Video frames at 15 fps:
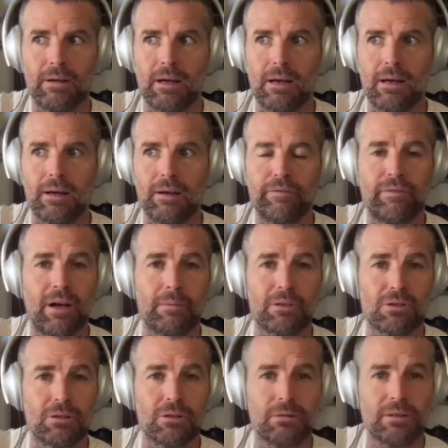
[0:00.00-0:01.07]

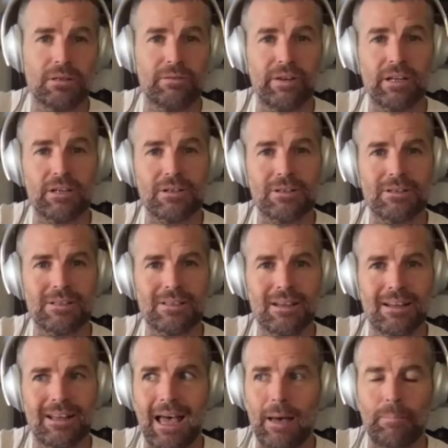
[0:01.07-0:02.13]
pharmaceutical interventions that
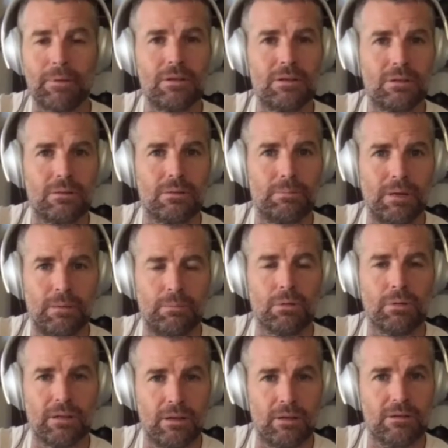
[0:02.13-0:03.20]
happen to people
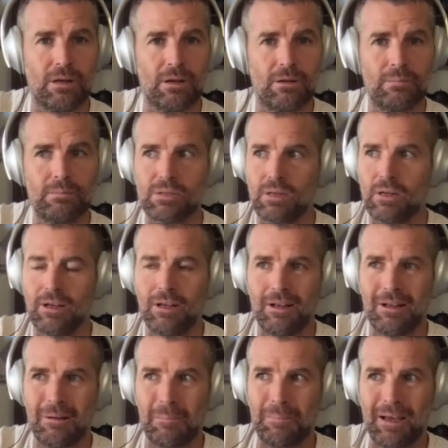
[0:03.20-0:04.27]
in those homes.
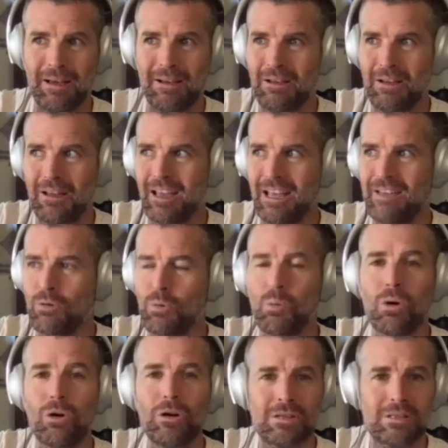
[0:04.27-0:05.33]
But even
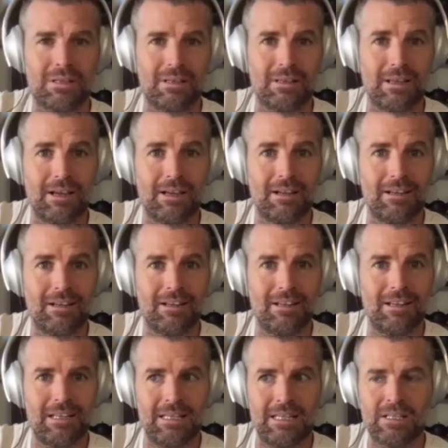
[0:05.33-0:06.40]
worse than that
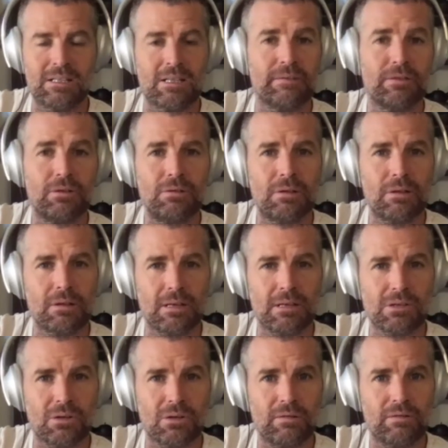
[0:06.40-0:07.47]
is the food that they're
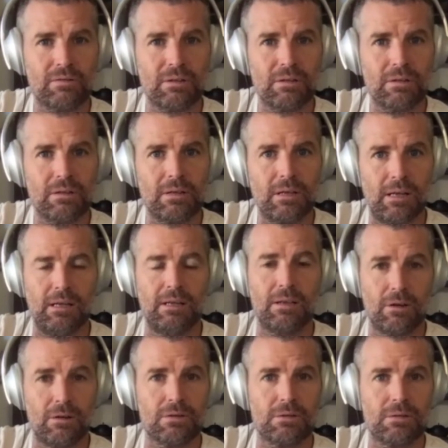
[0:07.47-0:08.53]
served in
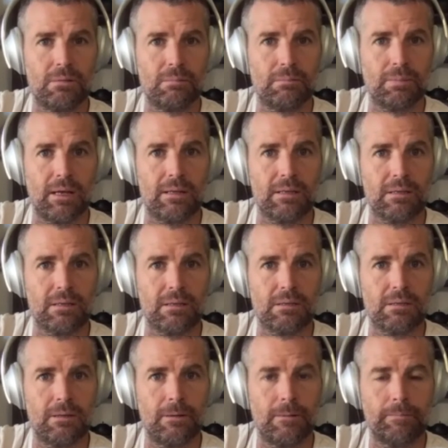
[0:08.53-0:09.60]
those places.
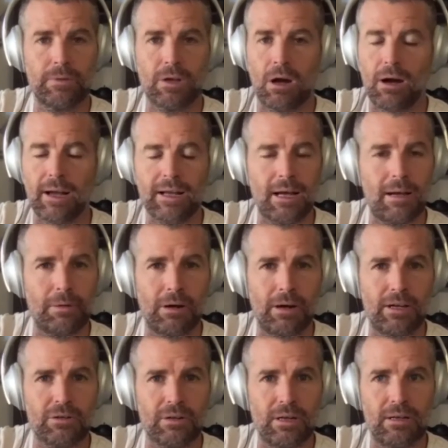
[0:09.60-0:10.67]
High
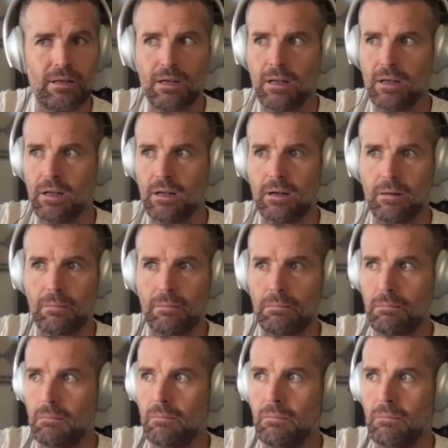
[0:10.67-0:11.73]
carbohydrate,
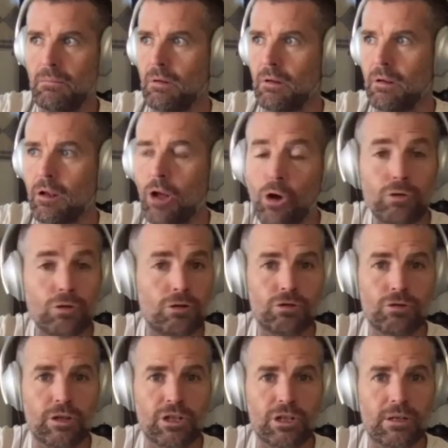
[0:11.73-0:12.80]
low
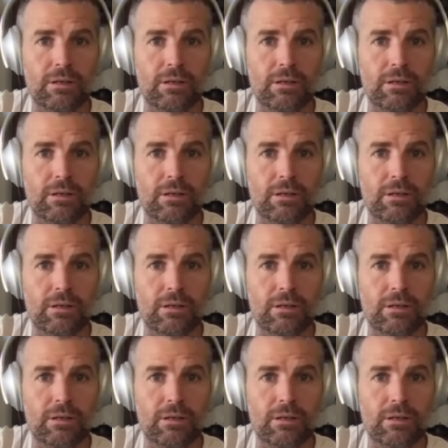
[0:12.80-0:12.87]
nutrition.